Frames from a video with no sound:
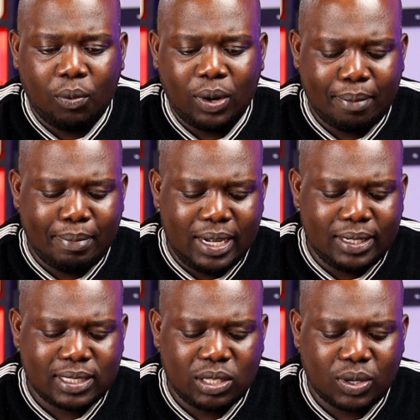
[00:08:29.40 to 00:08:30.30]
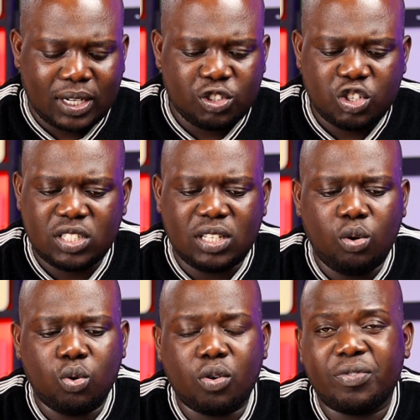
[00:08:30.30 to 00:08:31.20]
whereby let's say you can change the
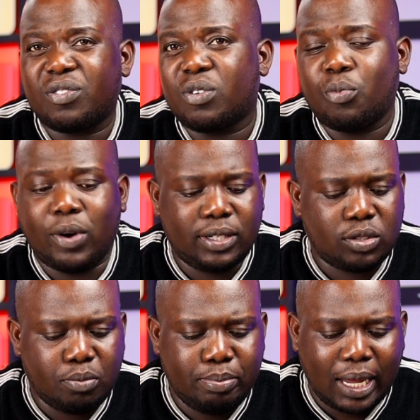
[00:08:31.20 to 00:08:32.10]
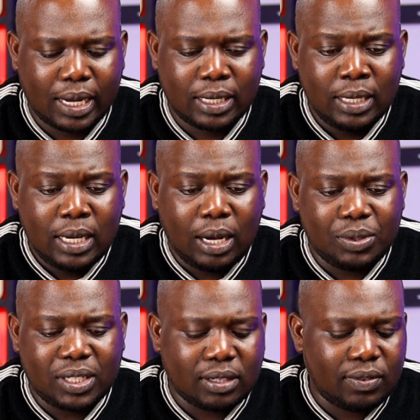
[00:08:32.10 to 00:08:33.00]
look of it from white to black.
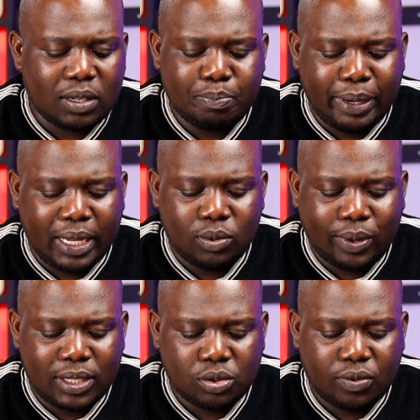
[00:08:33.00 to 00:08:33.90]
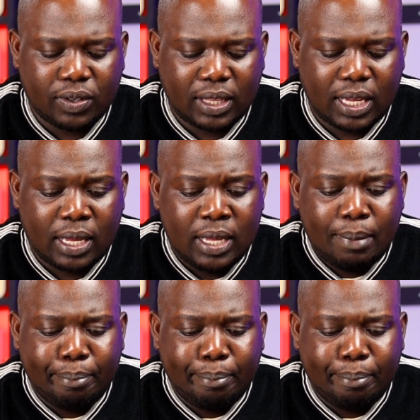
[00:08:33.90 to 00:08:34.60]
We just have that plain white over there.